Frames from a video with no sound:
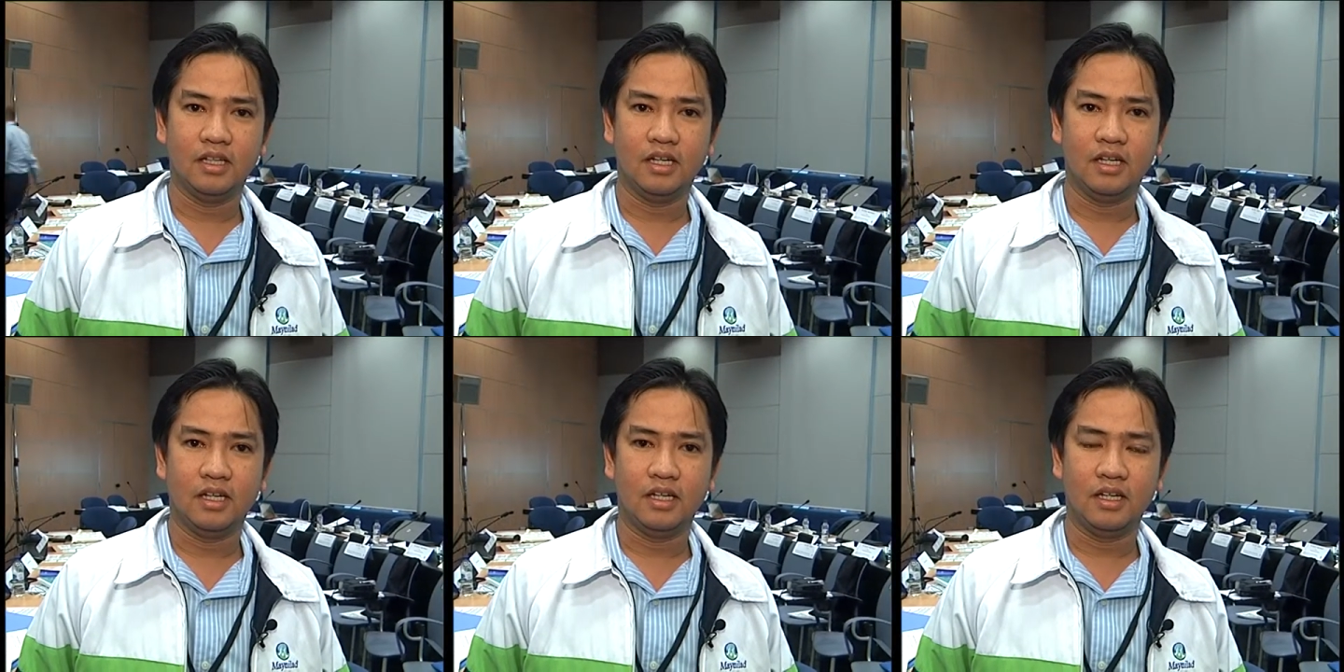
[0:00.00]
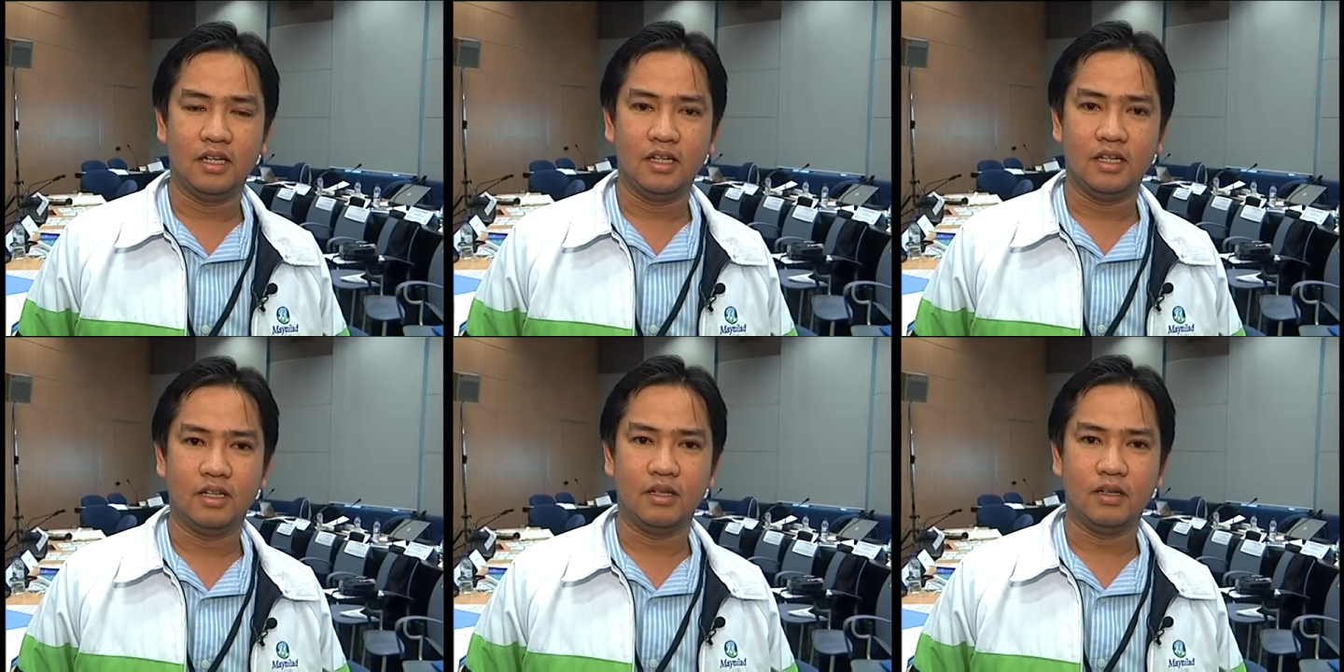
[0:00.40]

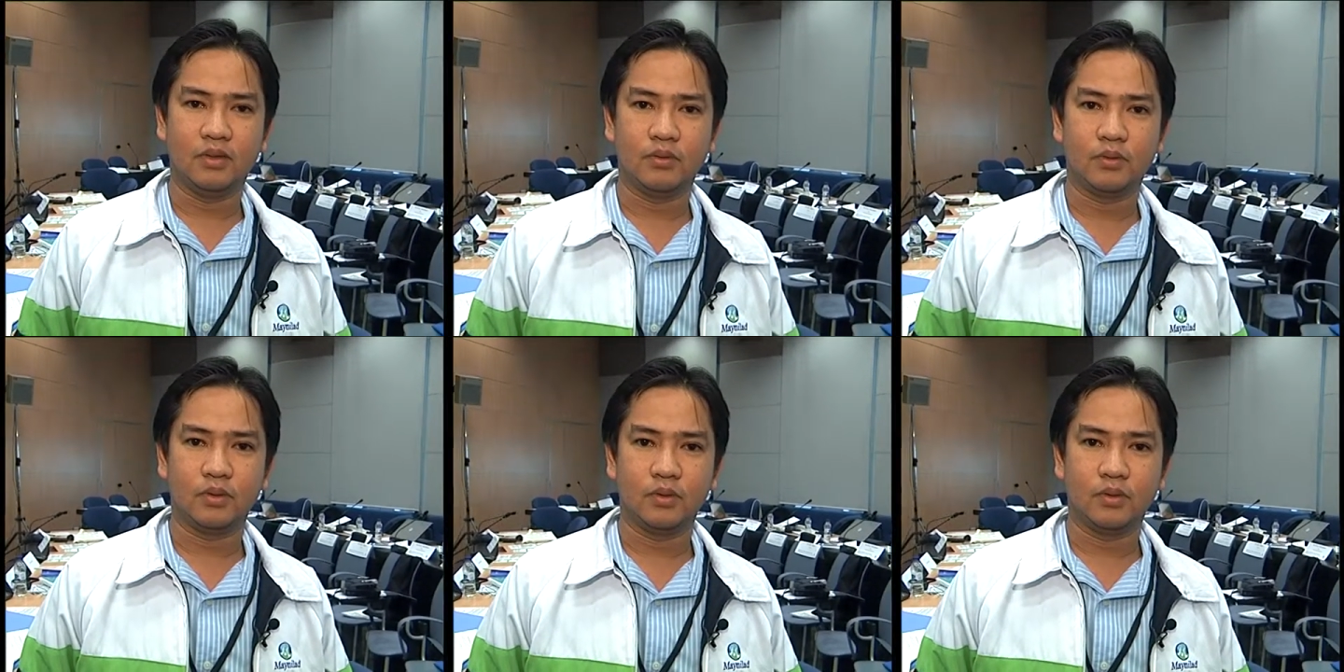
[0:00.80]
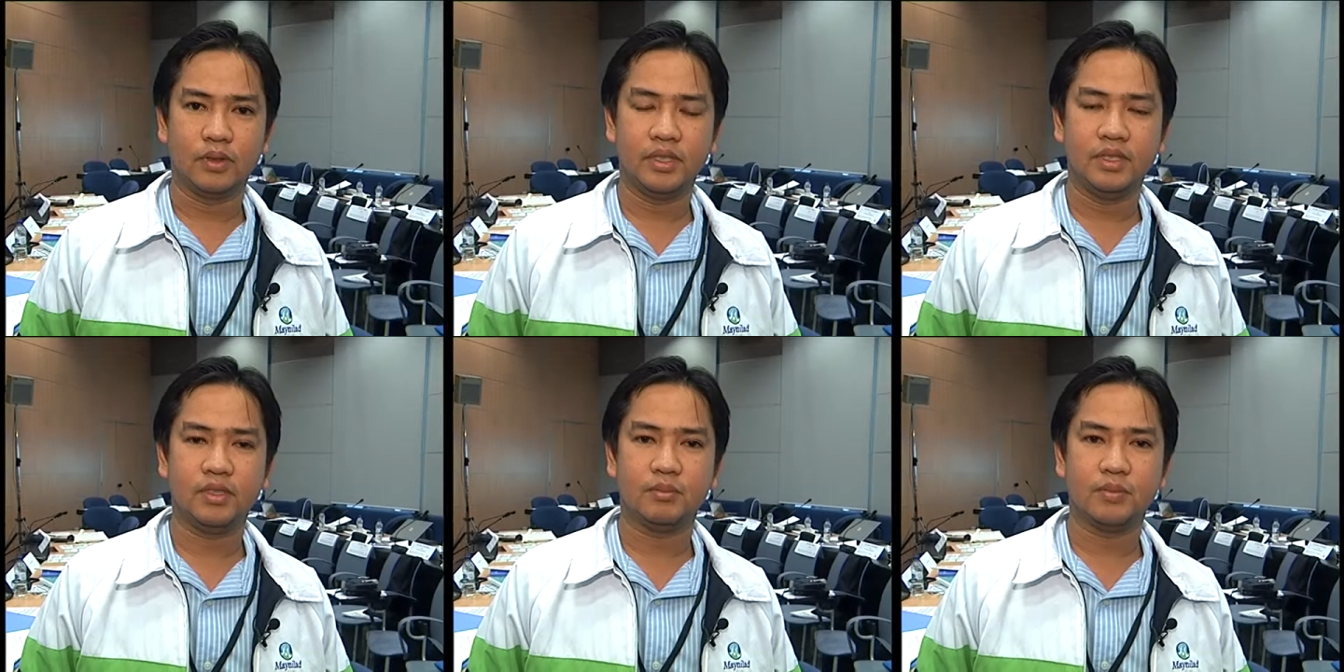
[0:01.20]
We're
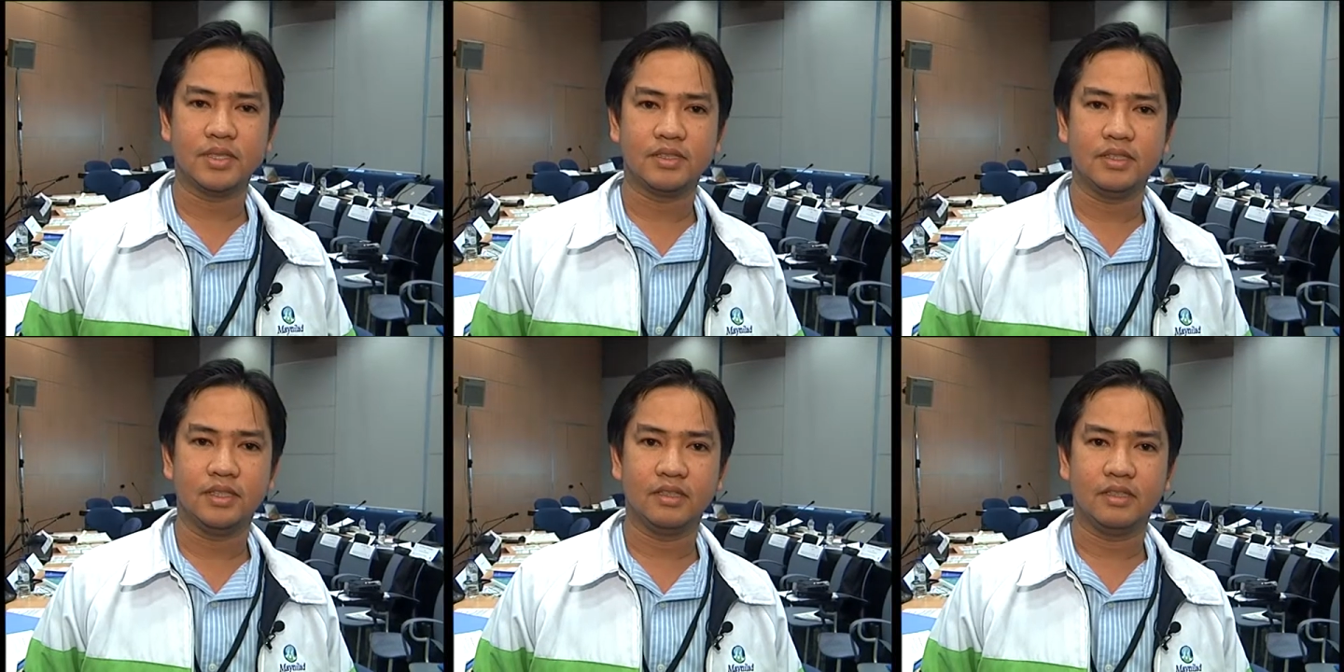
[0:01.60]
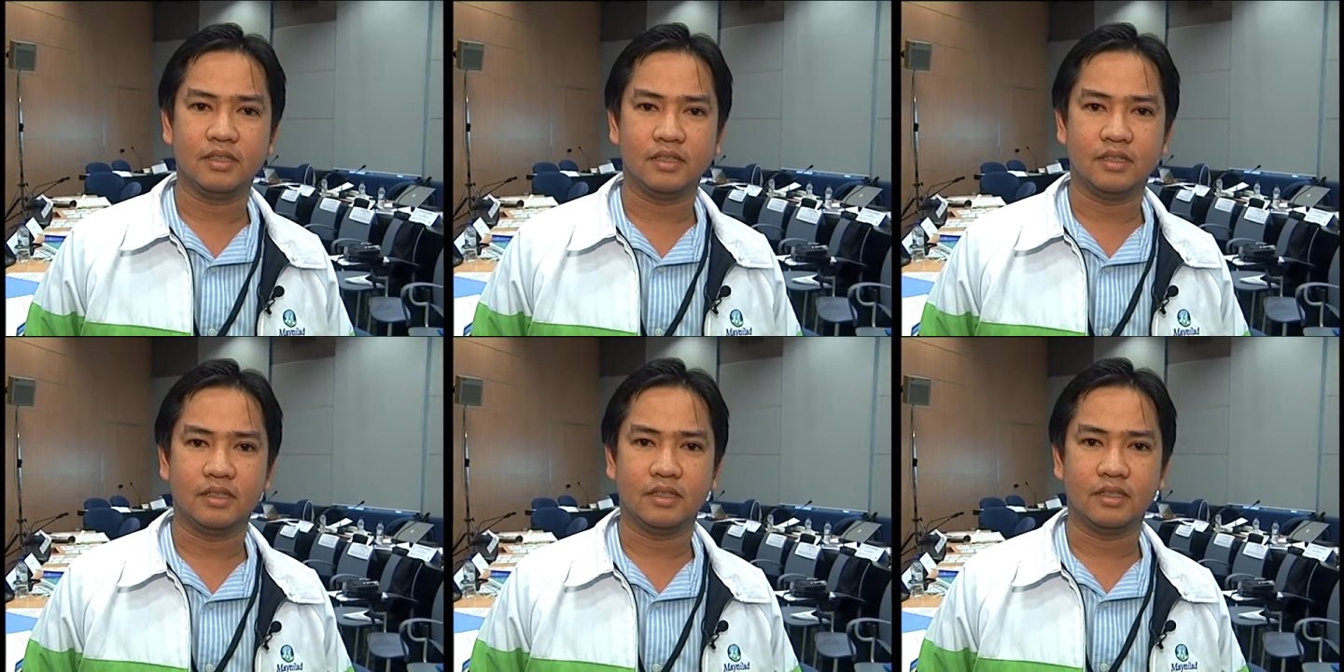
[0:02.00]
here to present
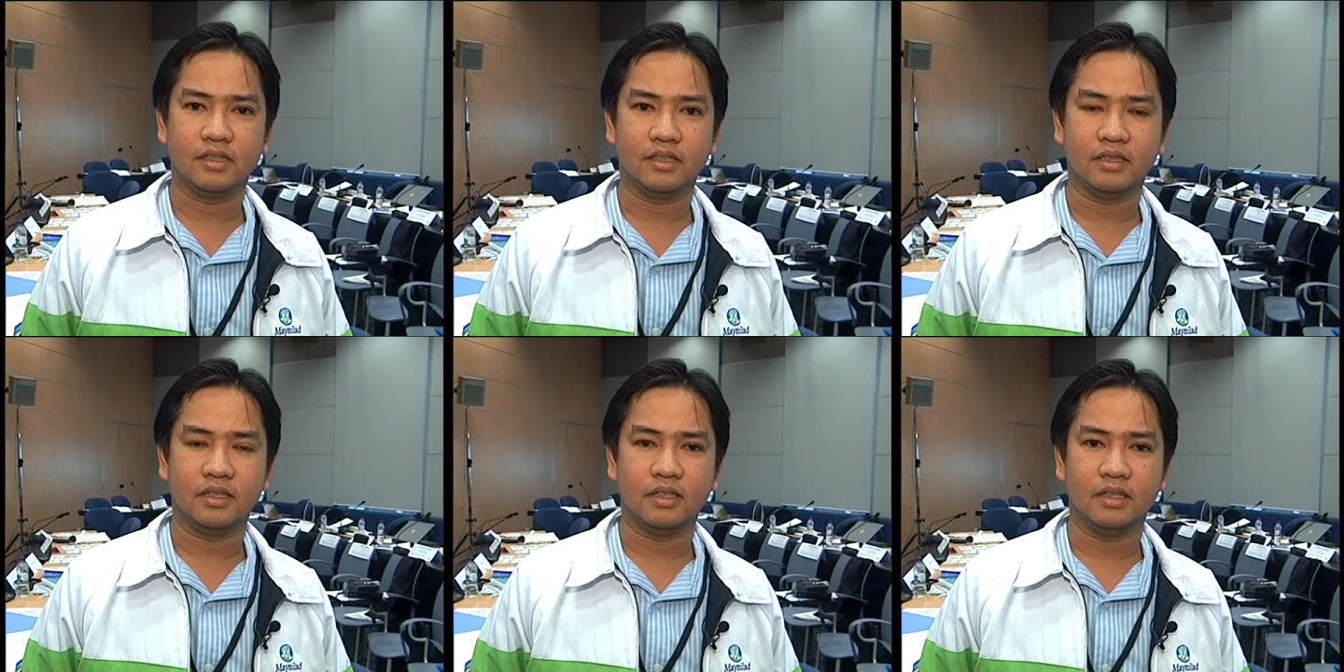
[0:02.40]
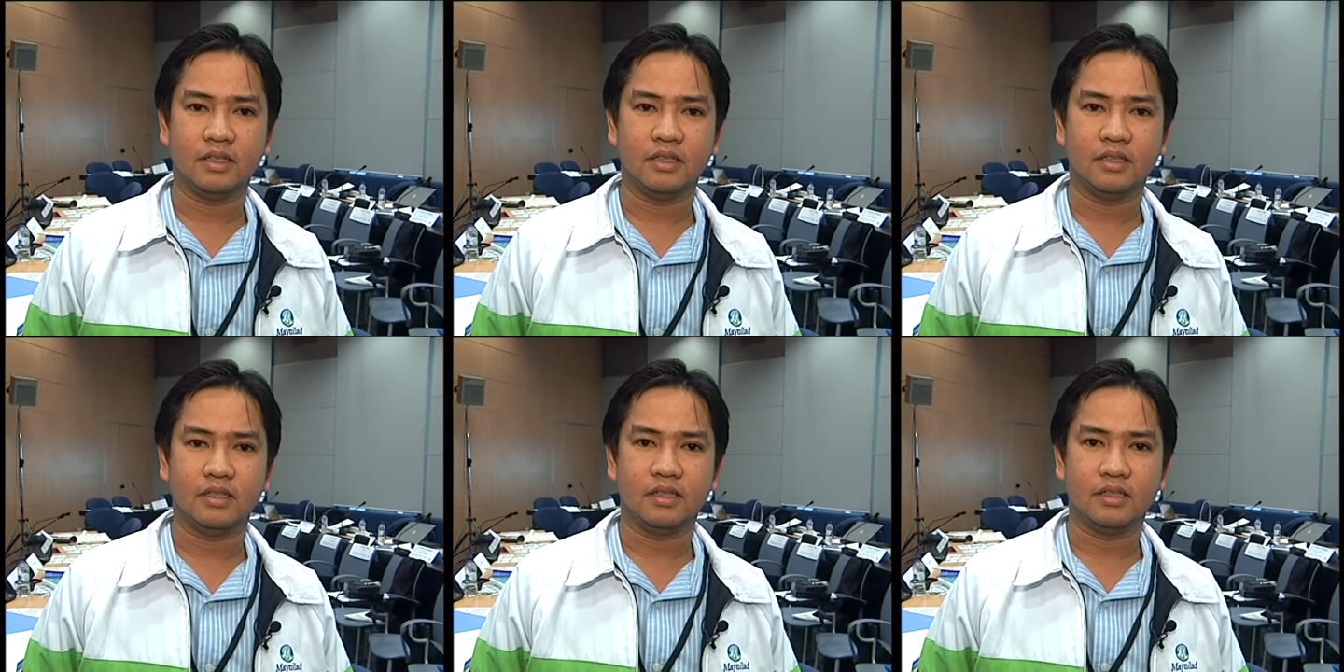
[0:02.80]

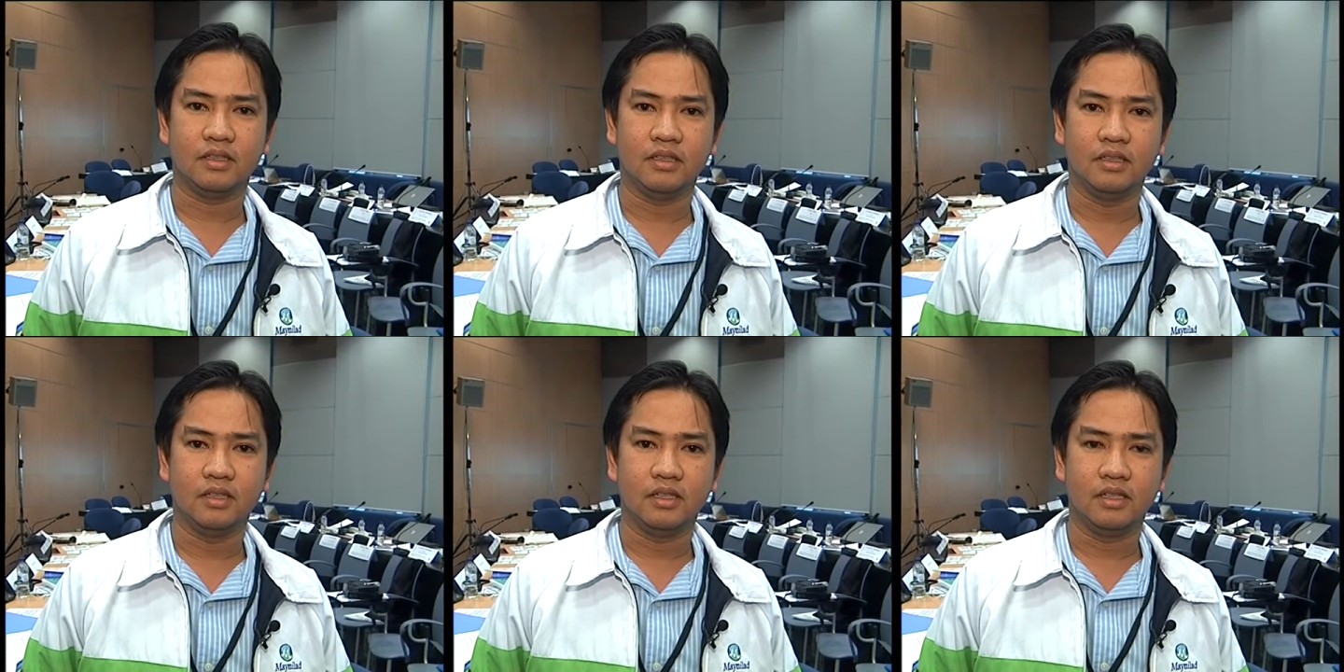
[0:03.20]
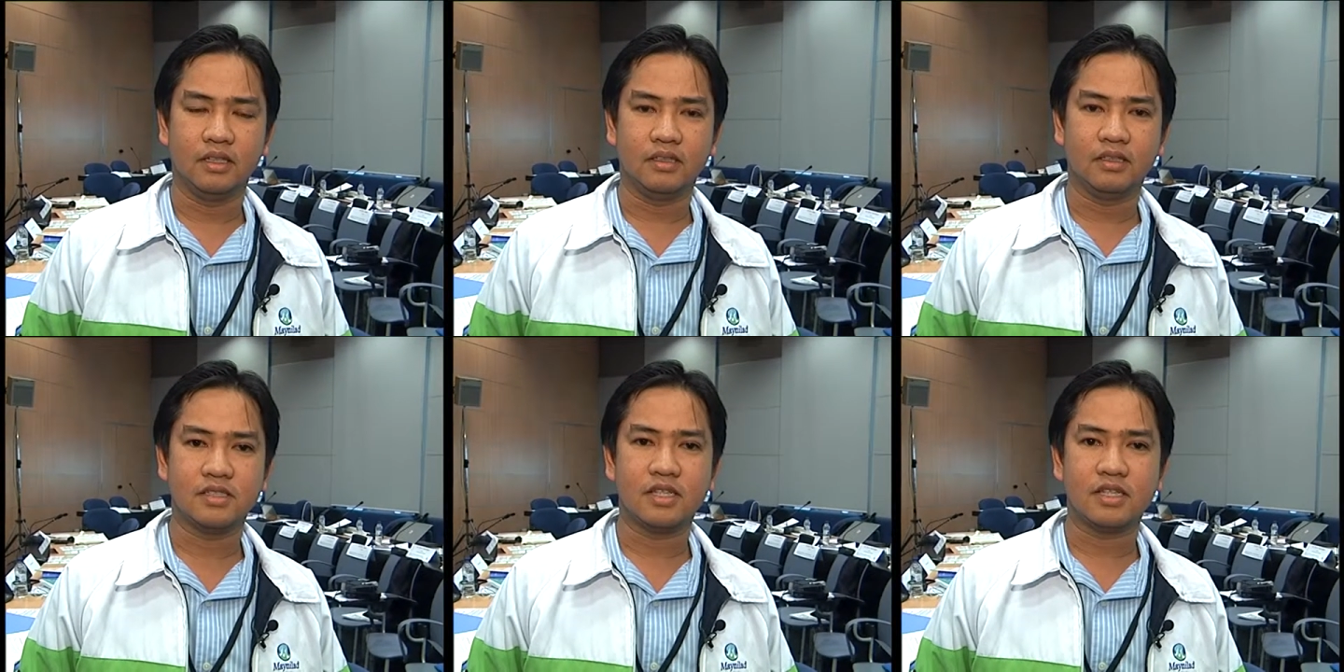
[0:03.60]

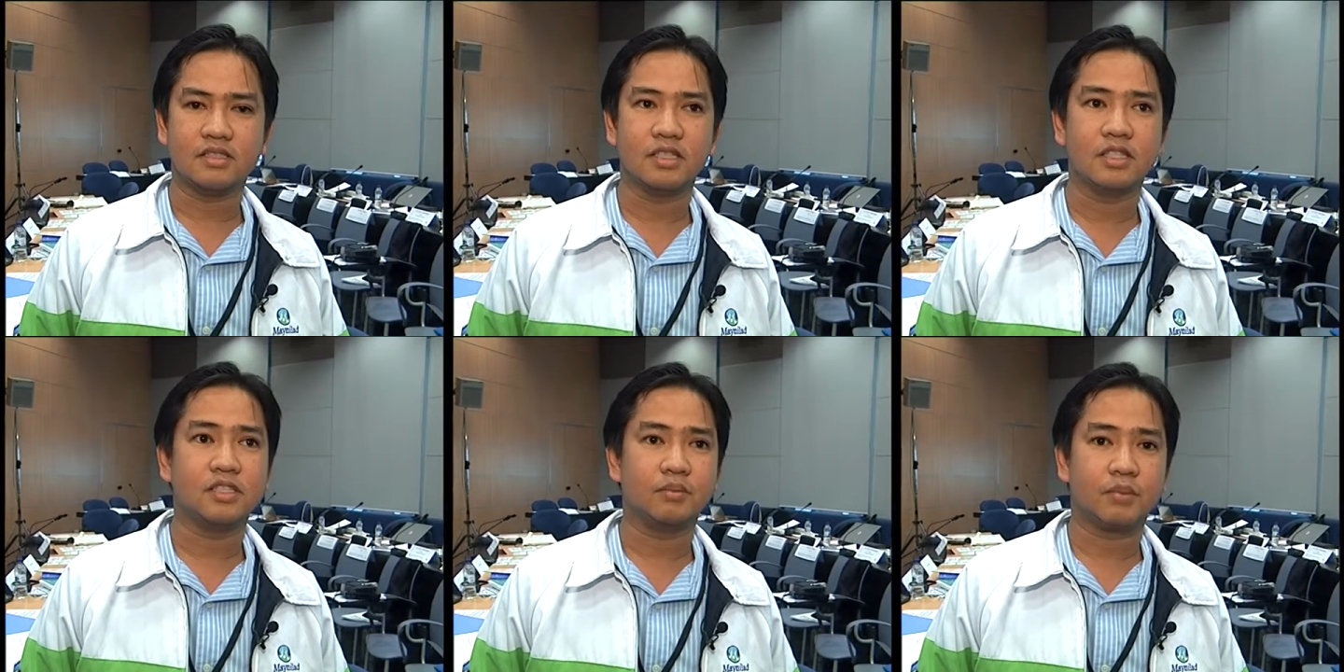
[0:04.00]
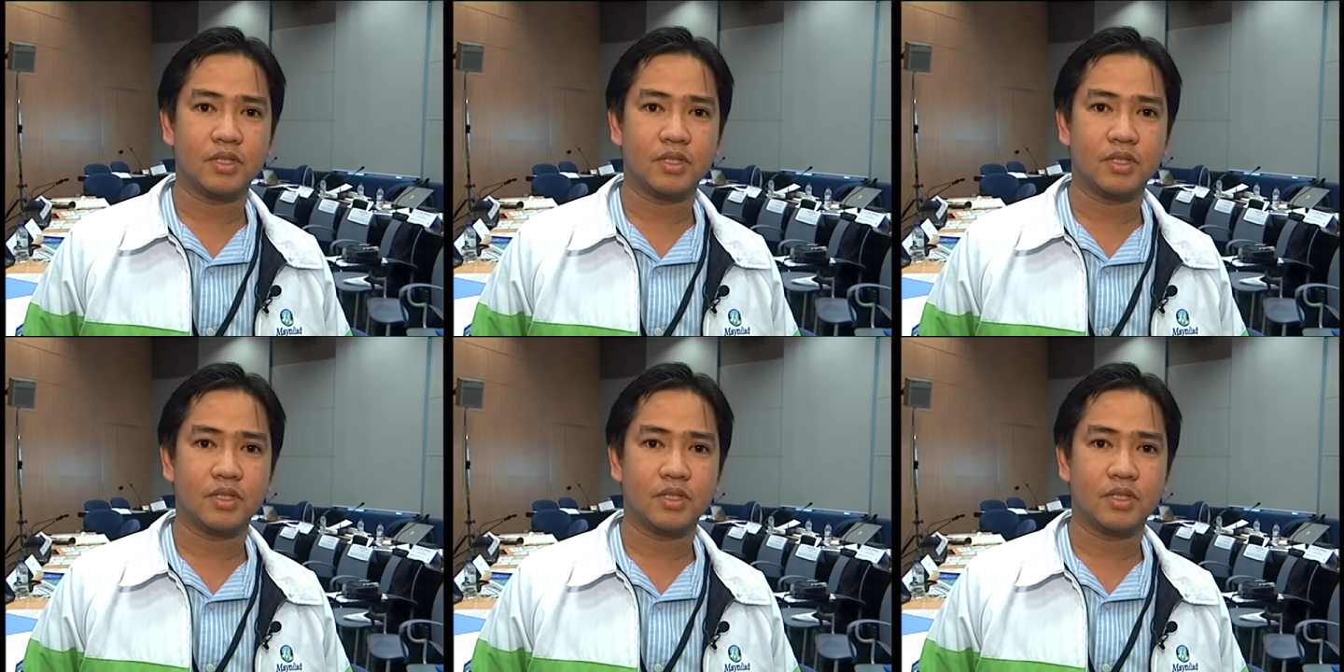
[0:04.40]
the success of